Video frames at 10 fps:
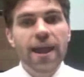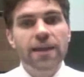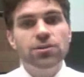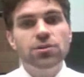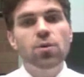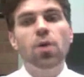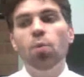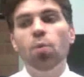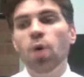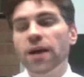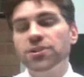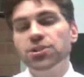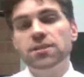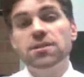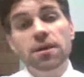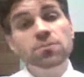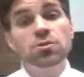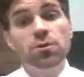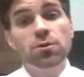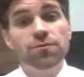and you are watching some
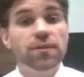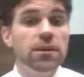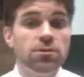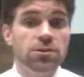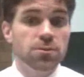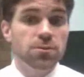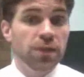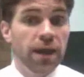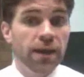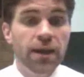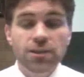sort of video display.